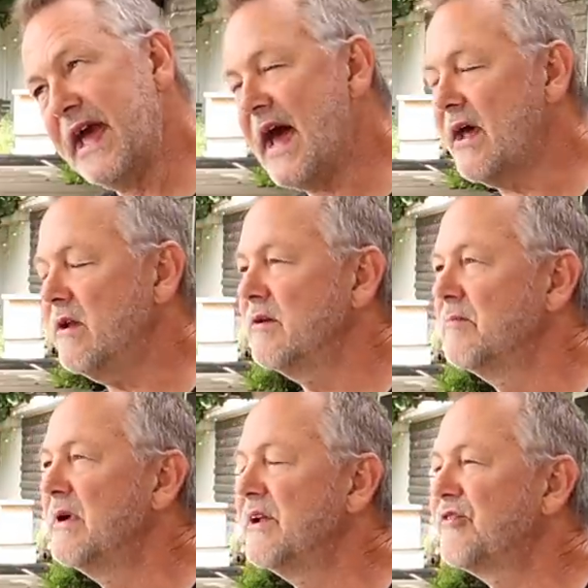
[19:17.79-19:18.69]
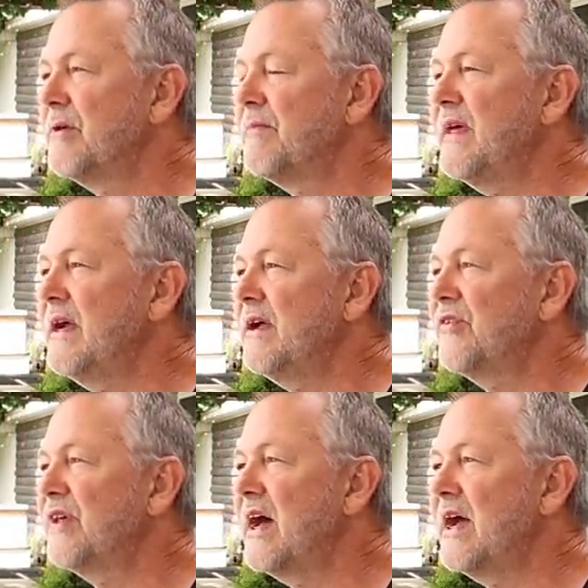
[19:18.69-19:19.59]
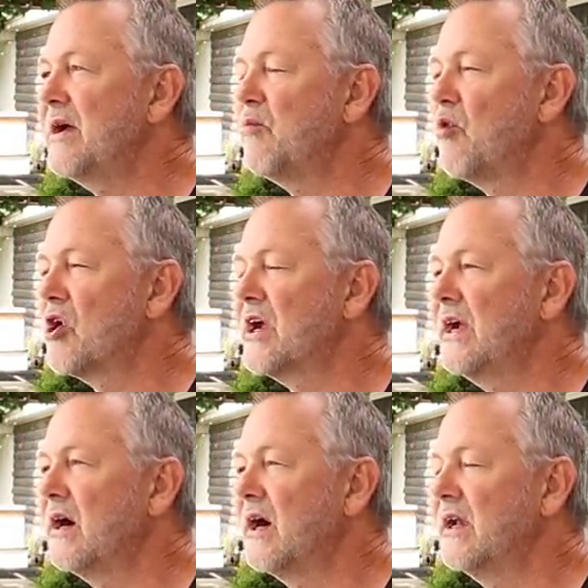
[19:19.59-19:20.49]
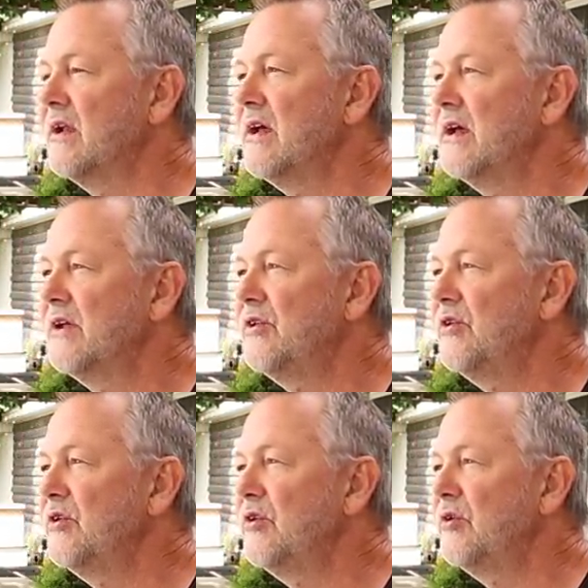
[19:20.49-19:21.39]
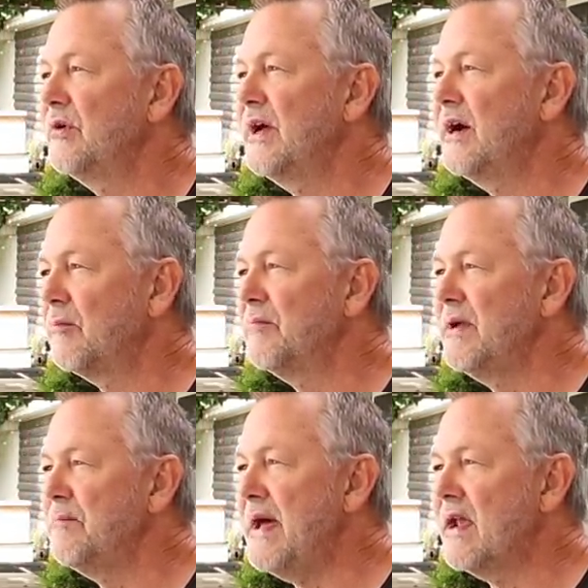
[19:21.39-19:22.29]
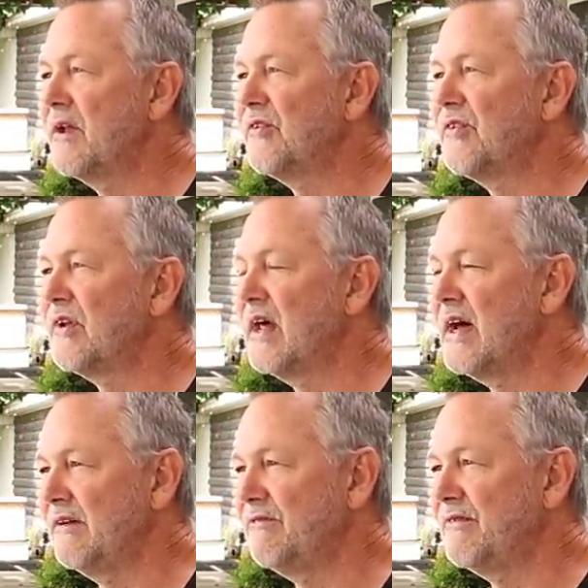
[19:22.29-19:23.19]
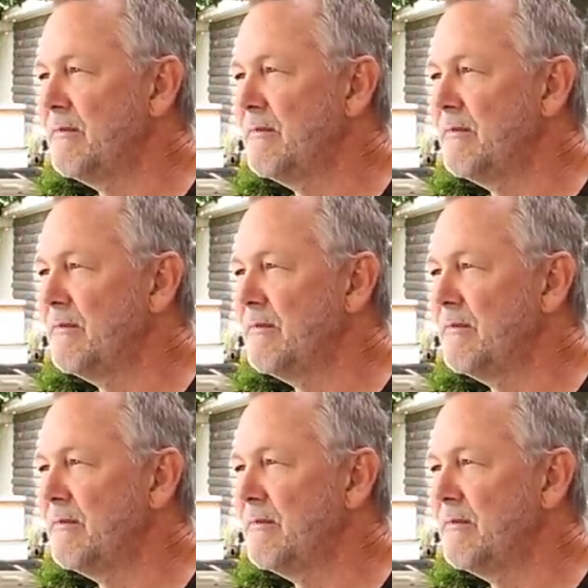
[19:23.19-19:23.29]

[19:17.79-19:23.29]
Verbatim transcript: at, but some things that I am working on to help me balance life.